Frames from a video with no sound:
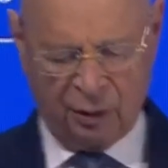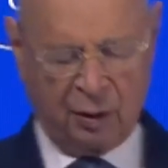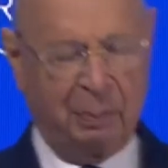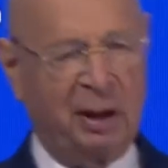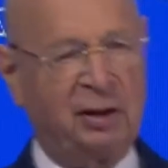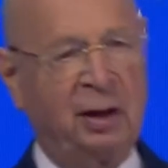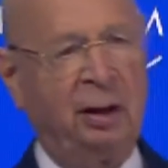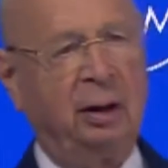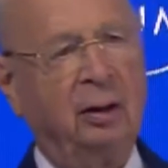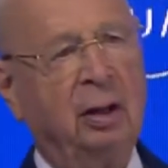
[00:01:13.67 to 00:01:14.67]
Mr.
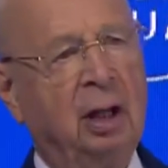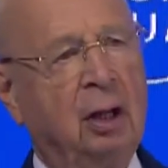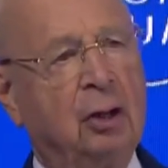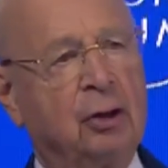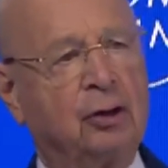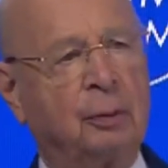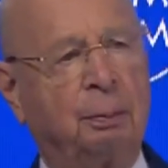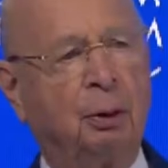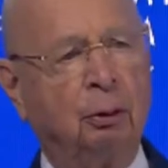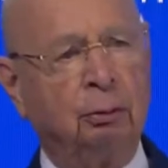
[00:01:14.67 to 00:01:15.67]
President,
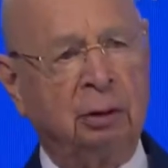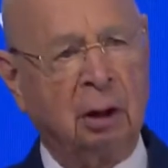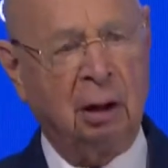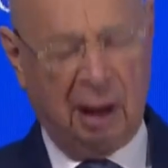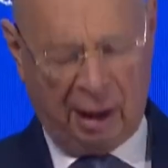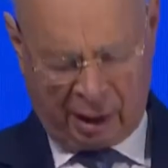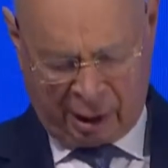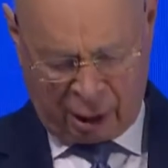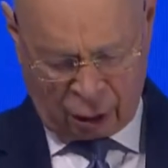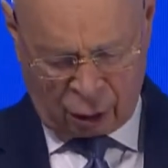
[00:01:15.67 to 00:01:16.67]
the brutal
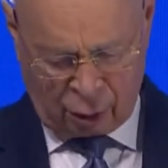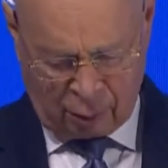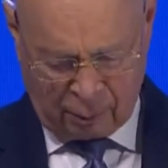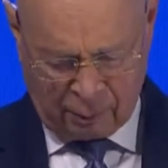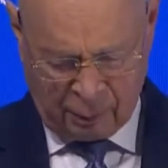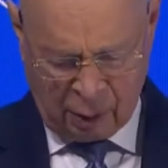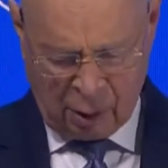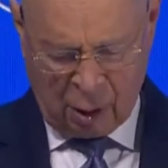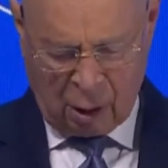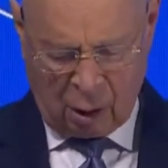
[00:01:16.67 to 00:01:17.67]
aggression
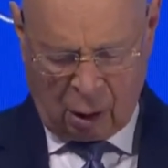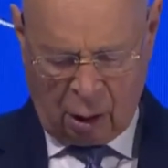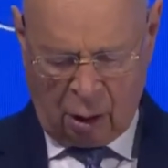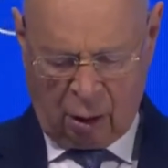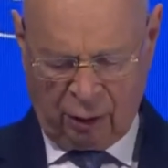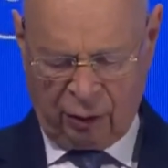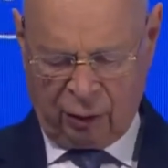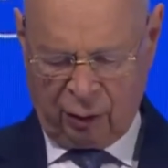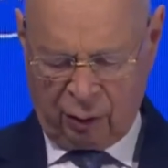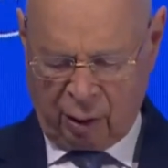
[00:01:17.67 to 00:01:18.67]

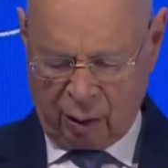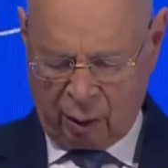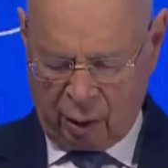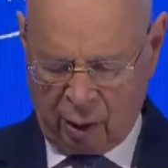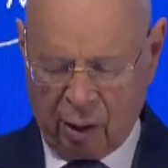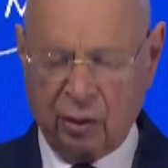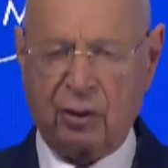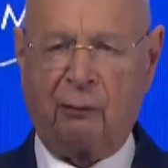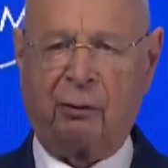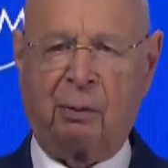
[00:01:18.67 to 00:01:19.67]
on
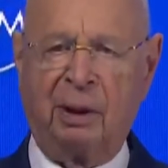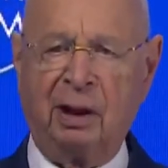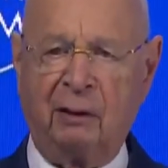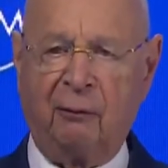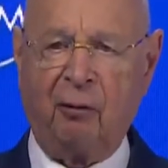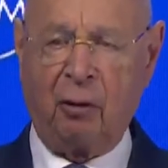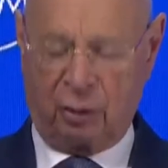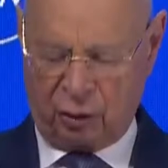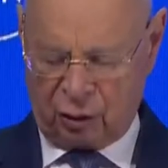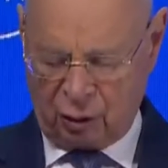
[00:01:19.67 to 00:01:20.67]
the
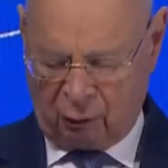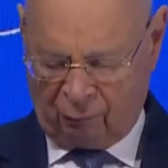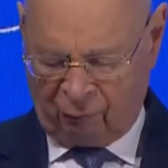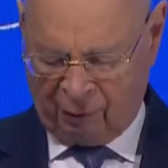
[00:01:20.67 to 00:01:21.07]
24th of